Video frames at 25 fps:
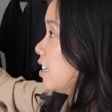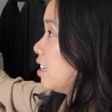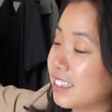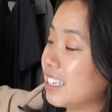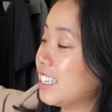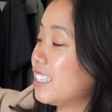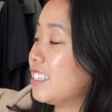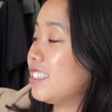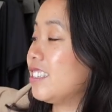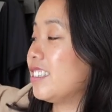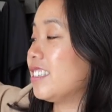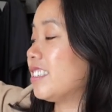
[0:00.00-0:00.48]

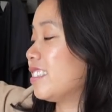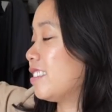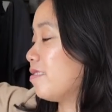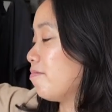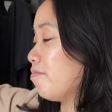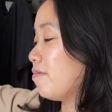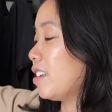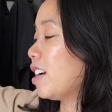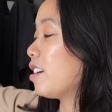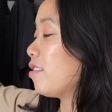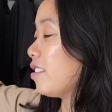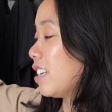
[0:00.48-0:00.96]
It's just
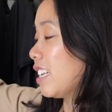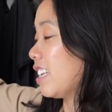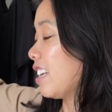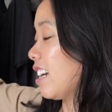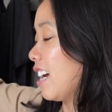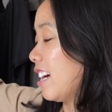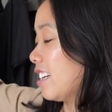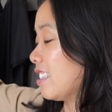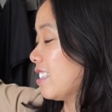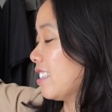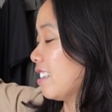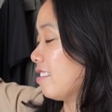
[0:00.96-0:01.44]
a really
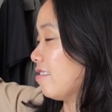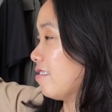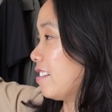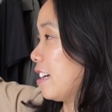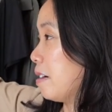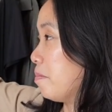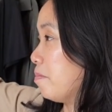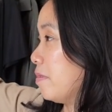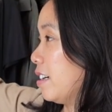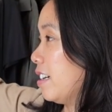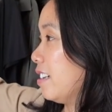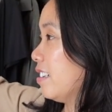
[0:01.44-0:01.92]
nice little
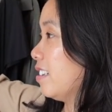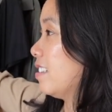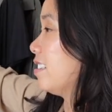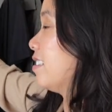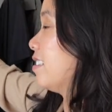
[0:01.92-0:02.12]
number.